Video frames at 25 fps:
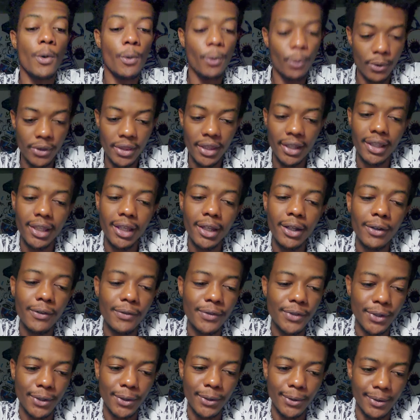With the King of
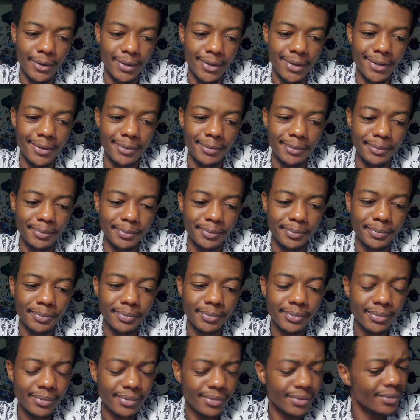Swords,
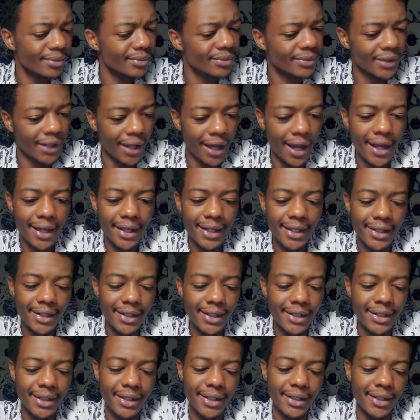I get
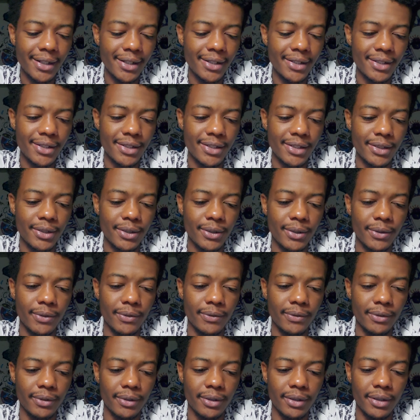an energy
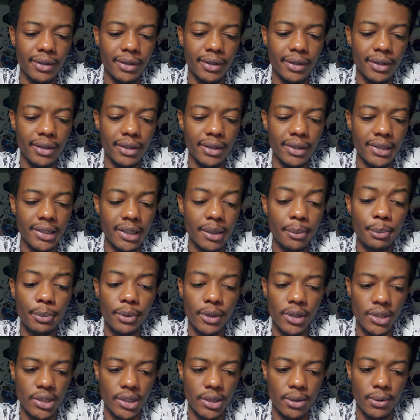of
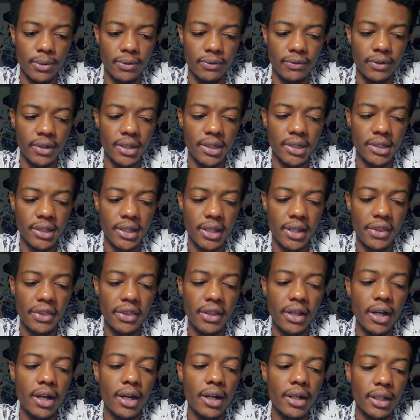Temperance in reverse, Death
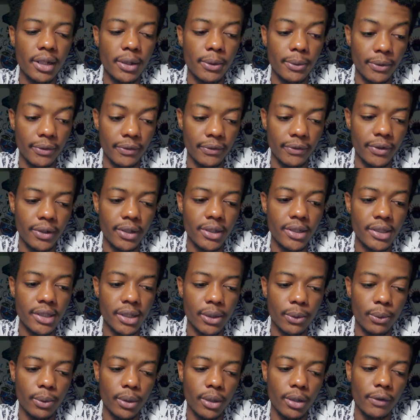card in reverse, the
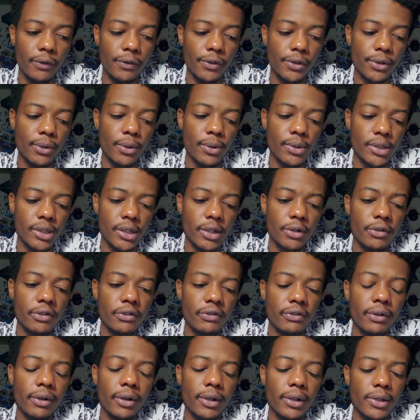Queen of Swords in
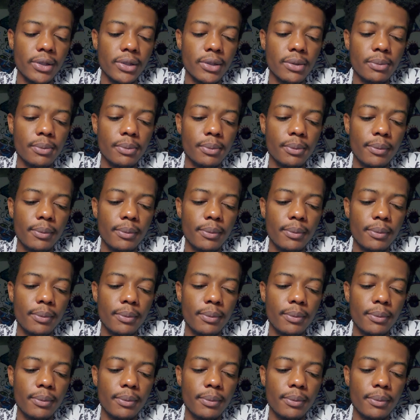reverse.